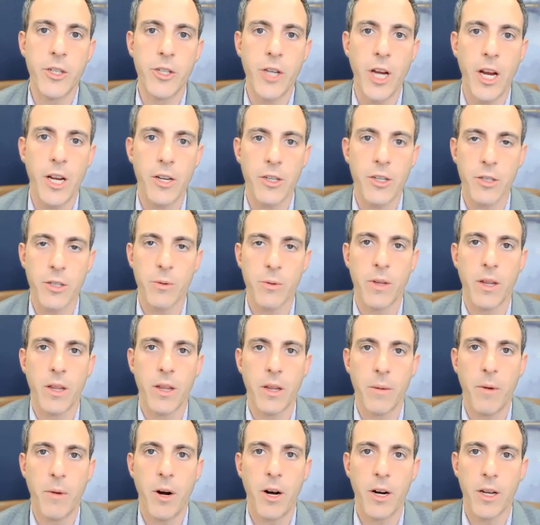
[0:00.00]
changes within
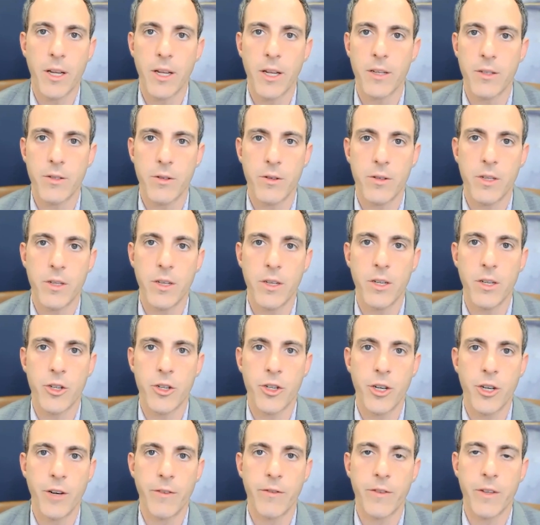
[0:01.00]
the market, as you see a
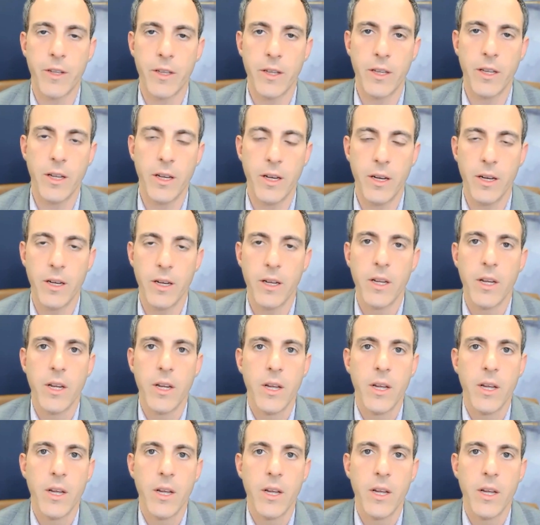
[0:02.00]
shift in the